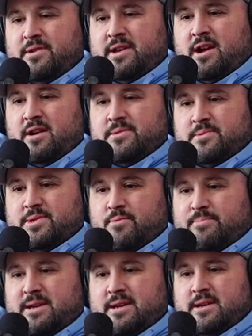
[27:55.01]
out in the yard because it was so
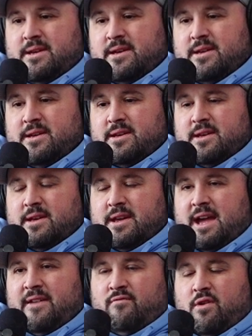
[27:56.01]
big.
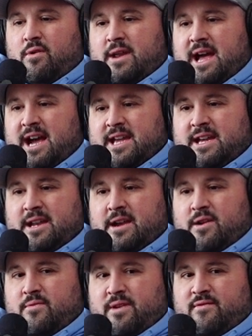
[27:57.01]
And road hockey
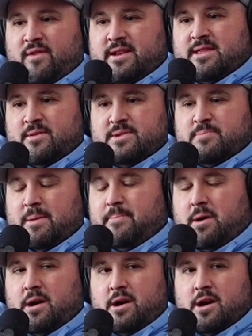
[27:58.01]
there, like right there. We used to play
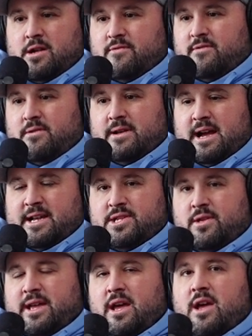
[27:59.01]
pile of road hockey.
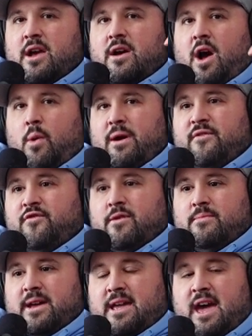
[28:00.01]
So, like, I went
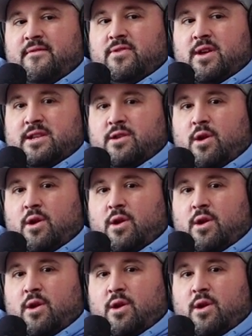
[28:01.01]
from, like, having, like,